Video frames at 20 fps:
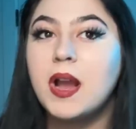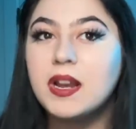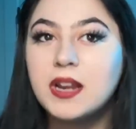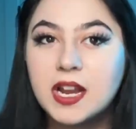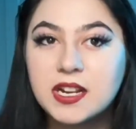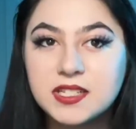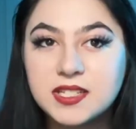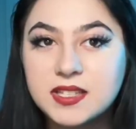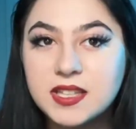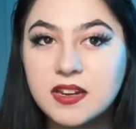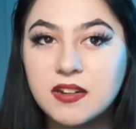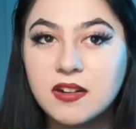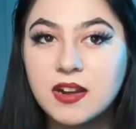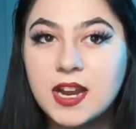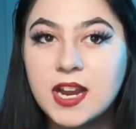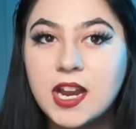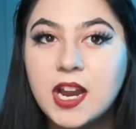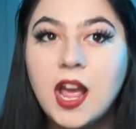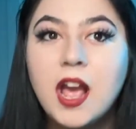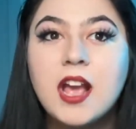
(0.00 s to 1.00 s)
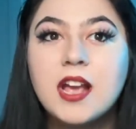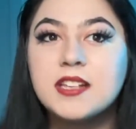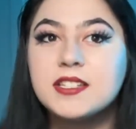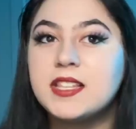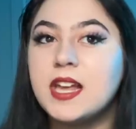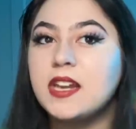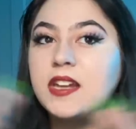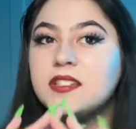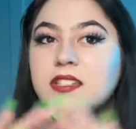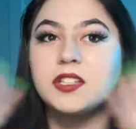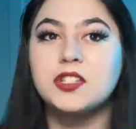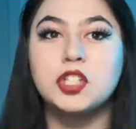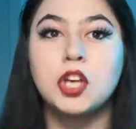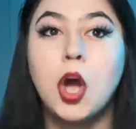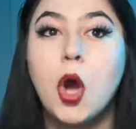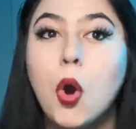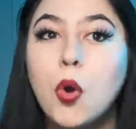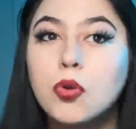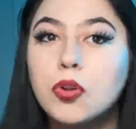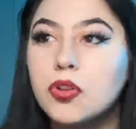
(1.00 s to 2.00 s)
next theory is that it's a
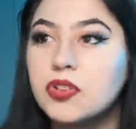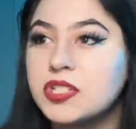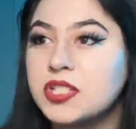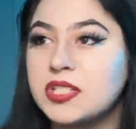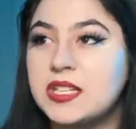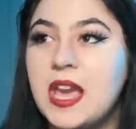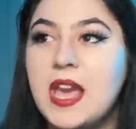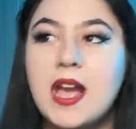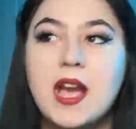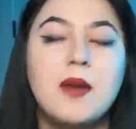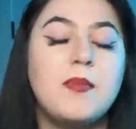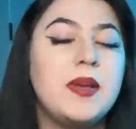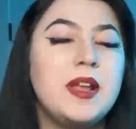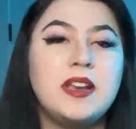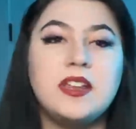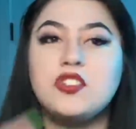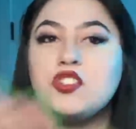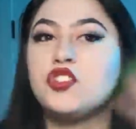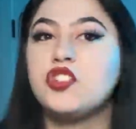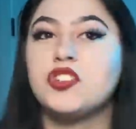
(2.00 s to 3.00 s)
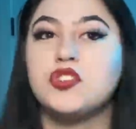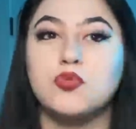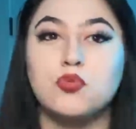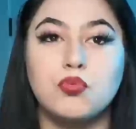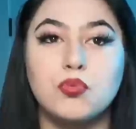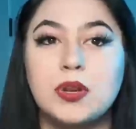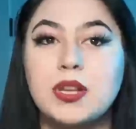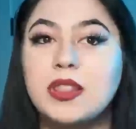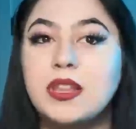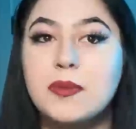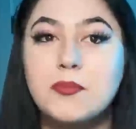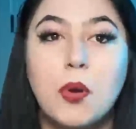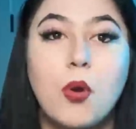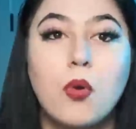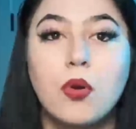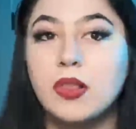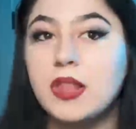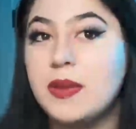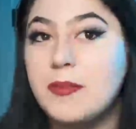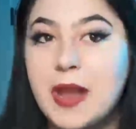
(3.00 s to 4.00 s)
total scam and it's just really
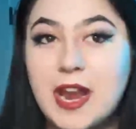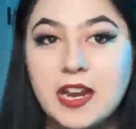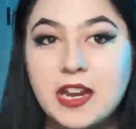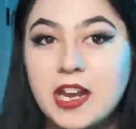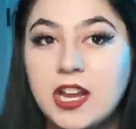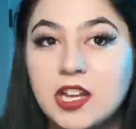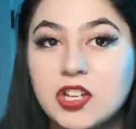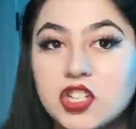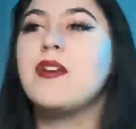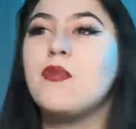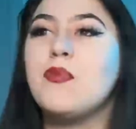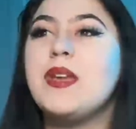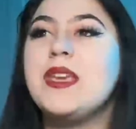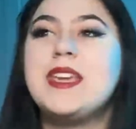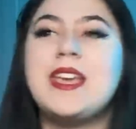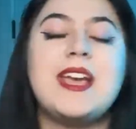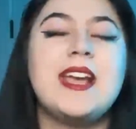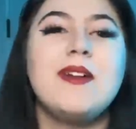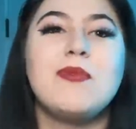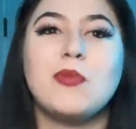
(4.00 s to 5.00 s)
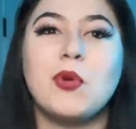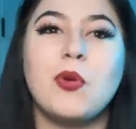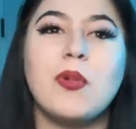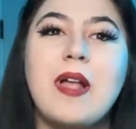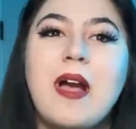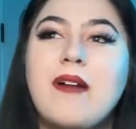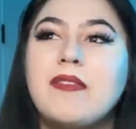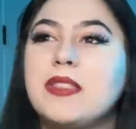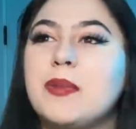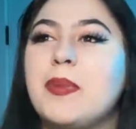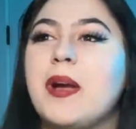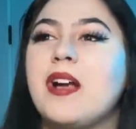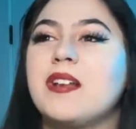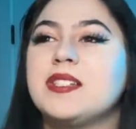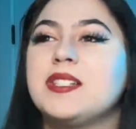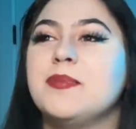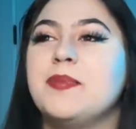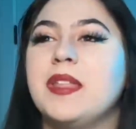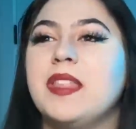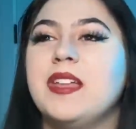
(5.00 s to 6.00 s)
poorly managed. We can't rule out the
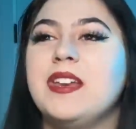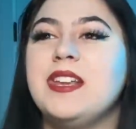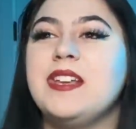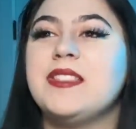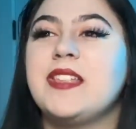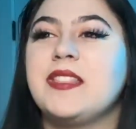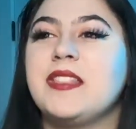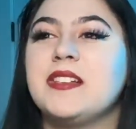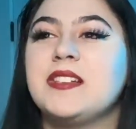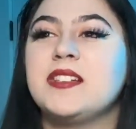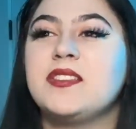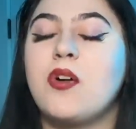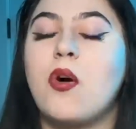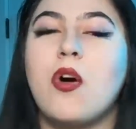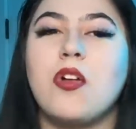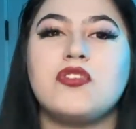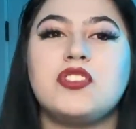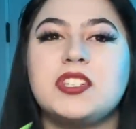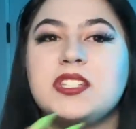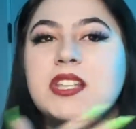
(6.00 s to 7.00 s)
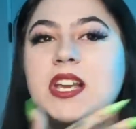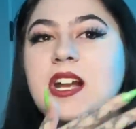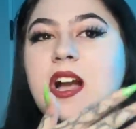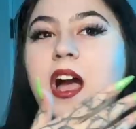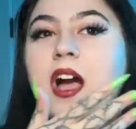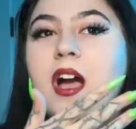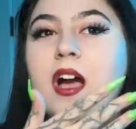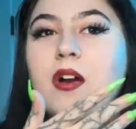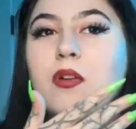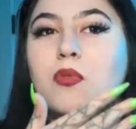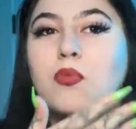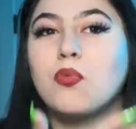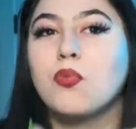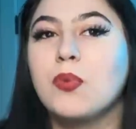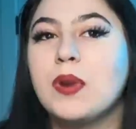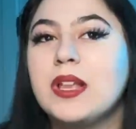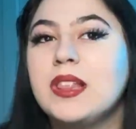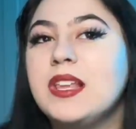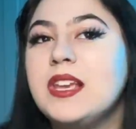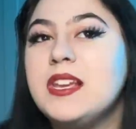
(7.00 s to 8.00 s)
possibility that this is all just like
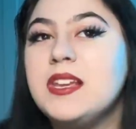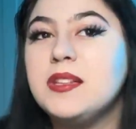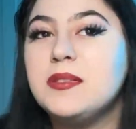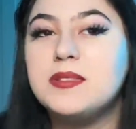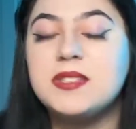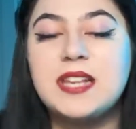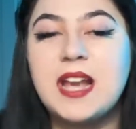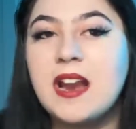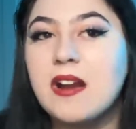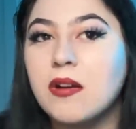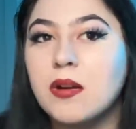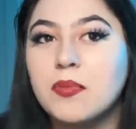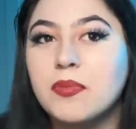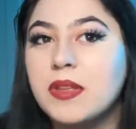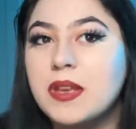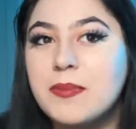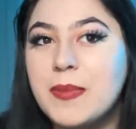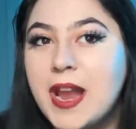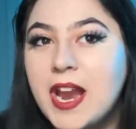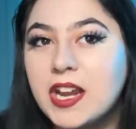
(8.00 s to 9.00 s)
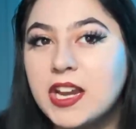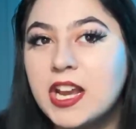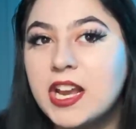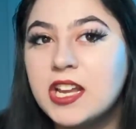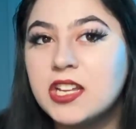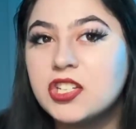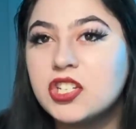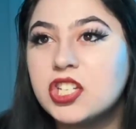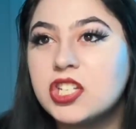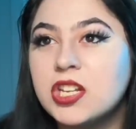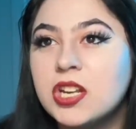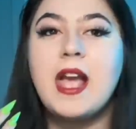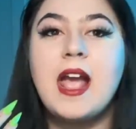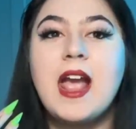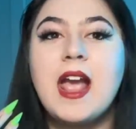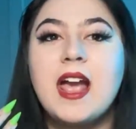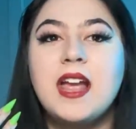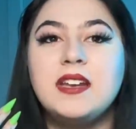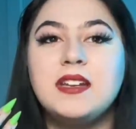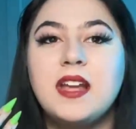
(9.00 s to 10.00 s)
really terribly managed,
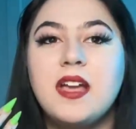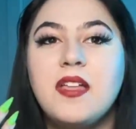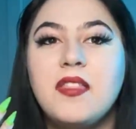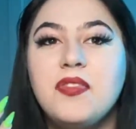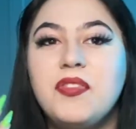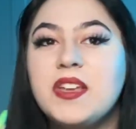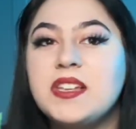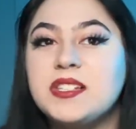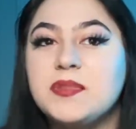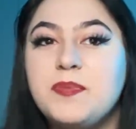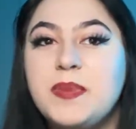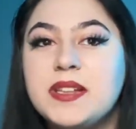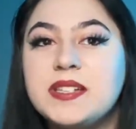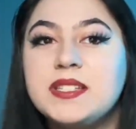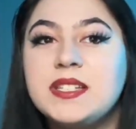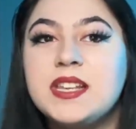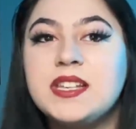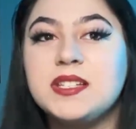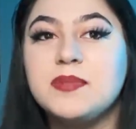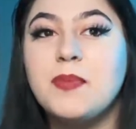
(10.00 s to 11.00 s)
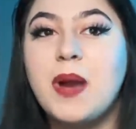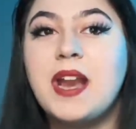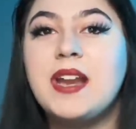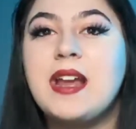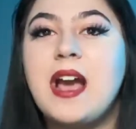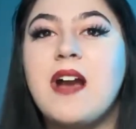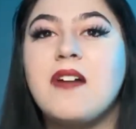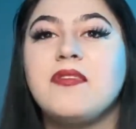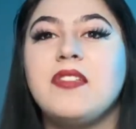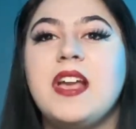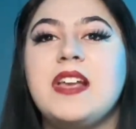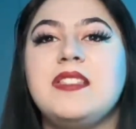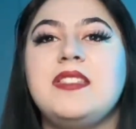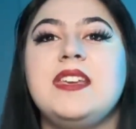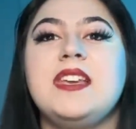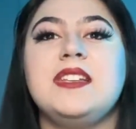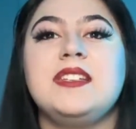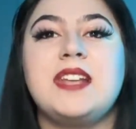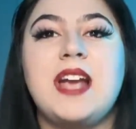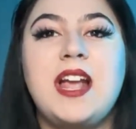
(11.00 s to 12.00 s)
and this business might have like
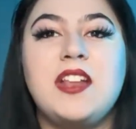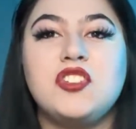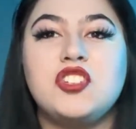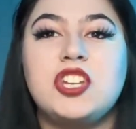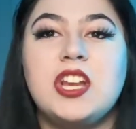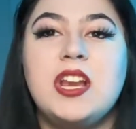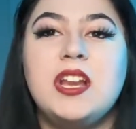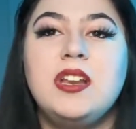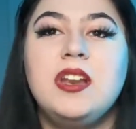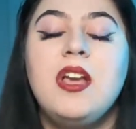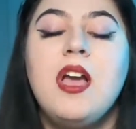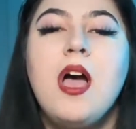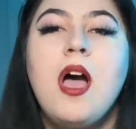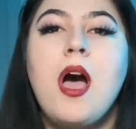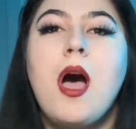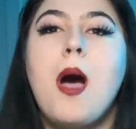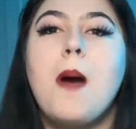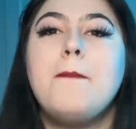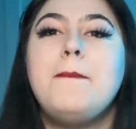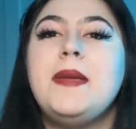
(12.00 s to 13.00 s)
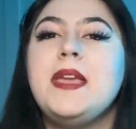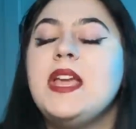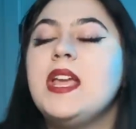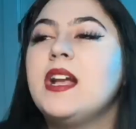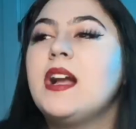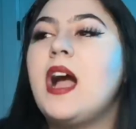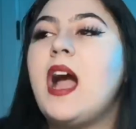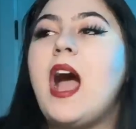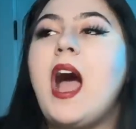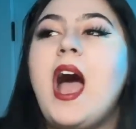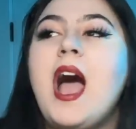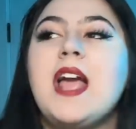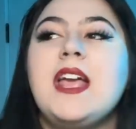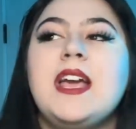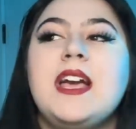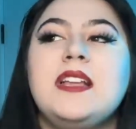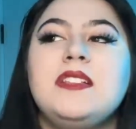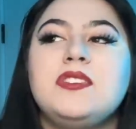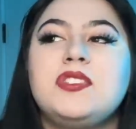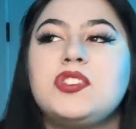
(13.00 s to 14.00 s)
the intention of being a
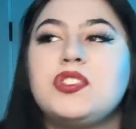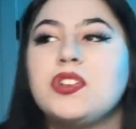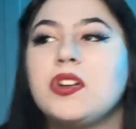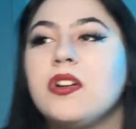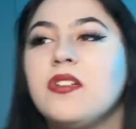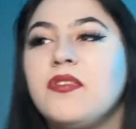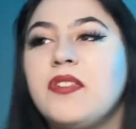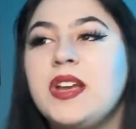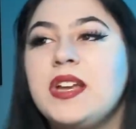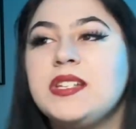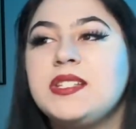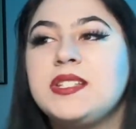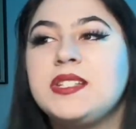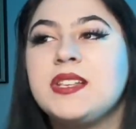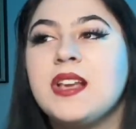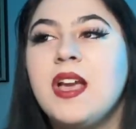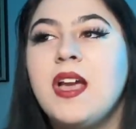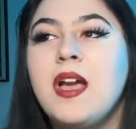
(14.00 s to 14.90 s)
high-end service,